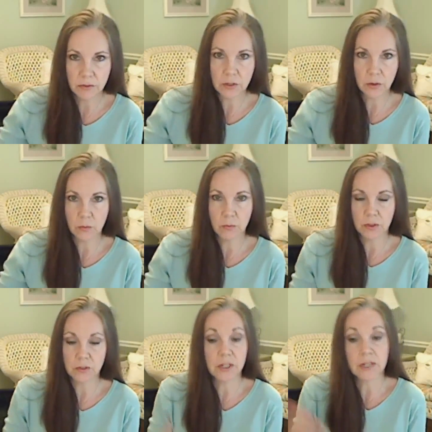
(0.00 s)
you know,
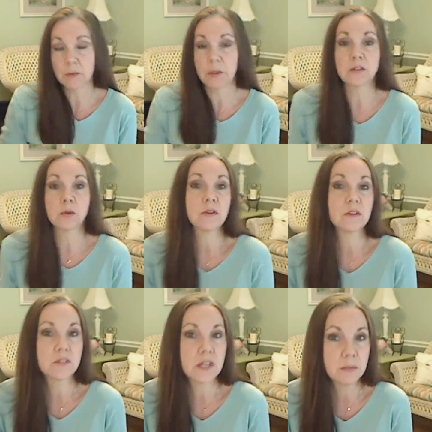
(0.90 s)
because not everybody's going to
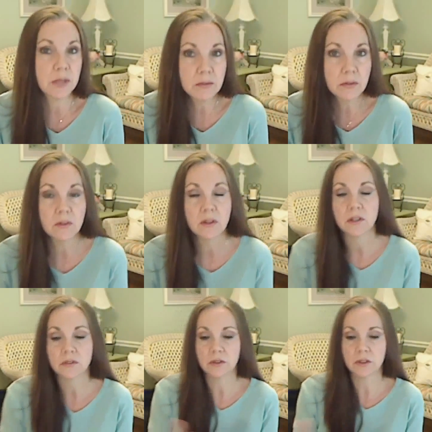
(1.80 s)
the same level.
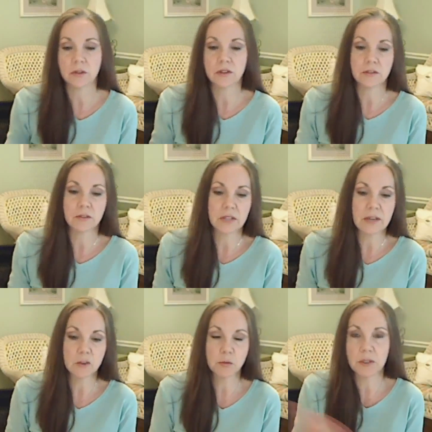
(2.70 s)
They're going to go to different
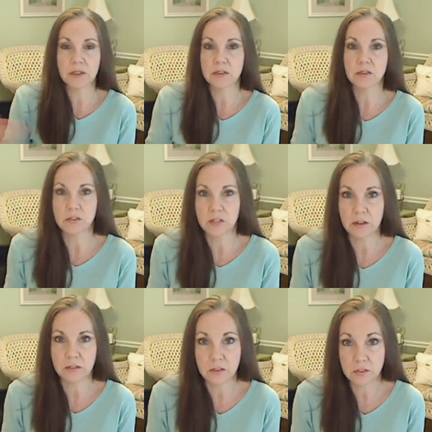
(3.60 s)
levels, but at least the
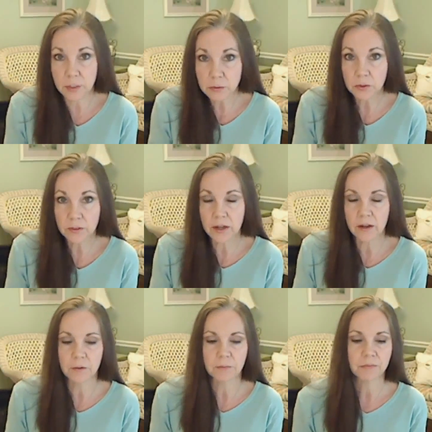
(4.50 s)
stair, the steps are
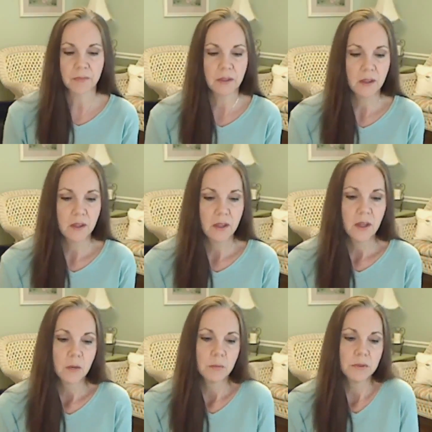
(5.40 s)
there.
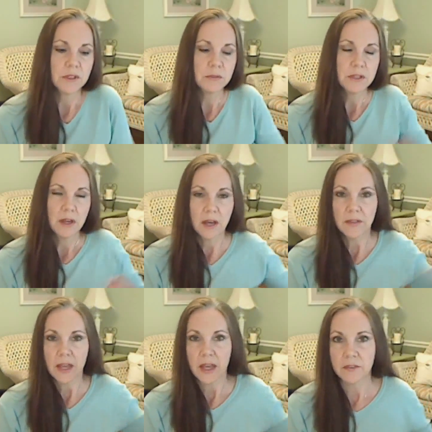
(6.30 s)
But then
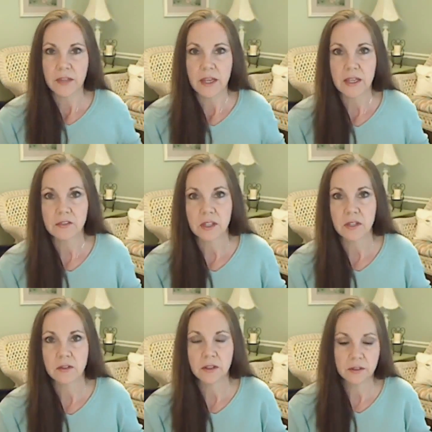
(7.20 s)
beyond that, they
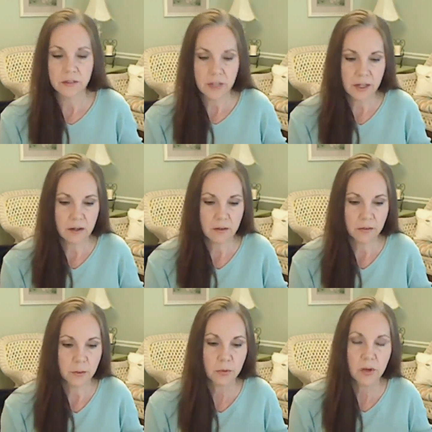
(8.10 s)
said, now,
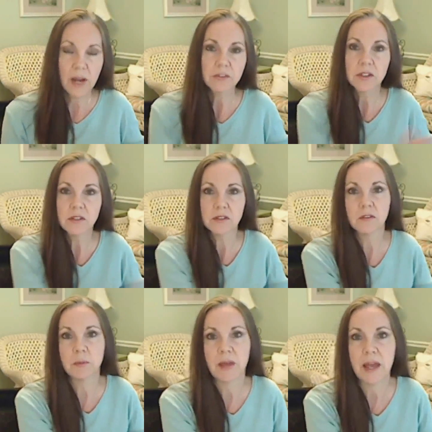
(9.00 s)
the prophecies of
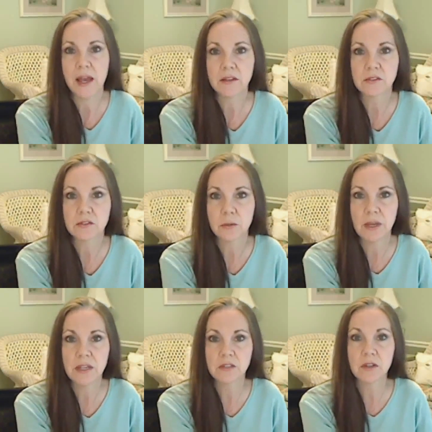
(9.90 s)
the past are
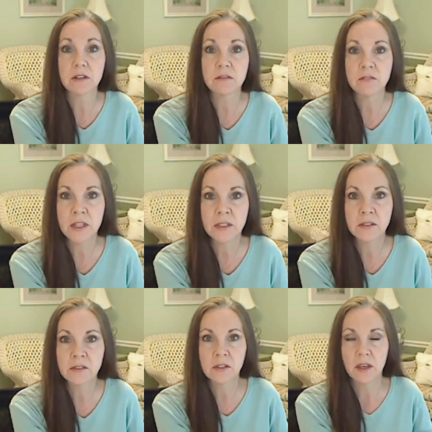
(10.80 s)
based on
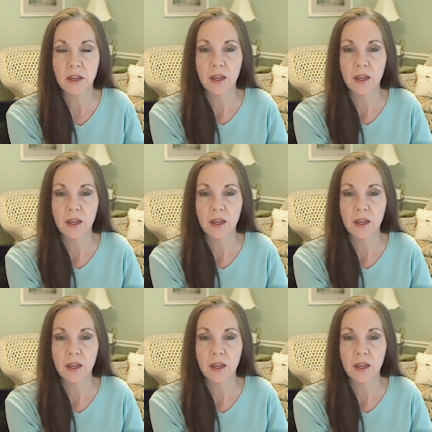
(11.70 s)
events